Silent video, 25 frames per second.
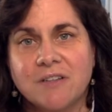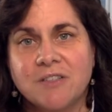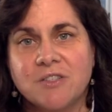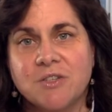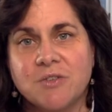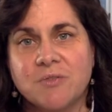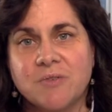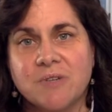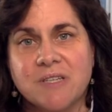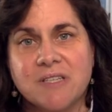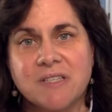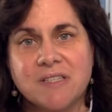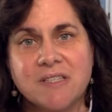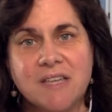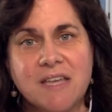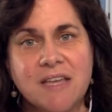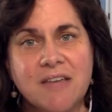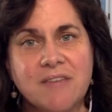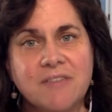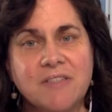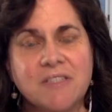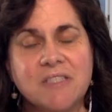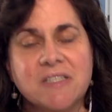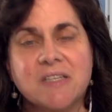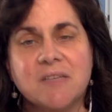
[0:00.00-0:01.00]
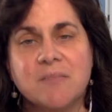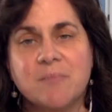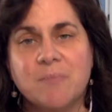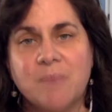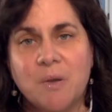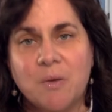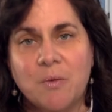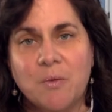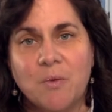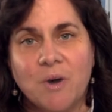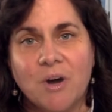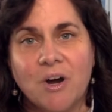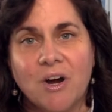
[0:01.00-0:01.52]
to receive and
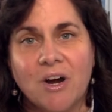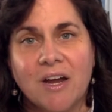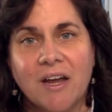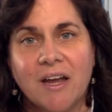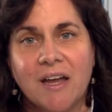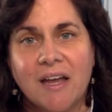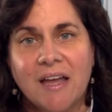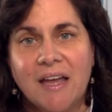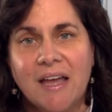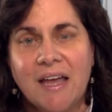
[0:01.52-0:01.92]
submit work,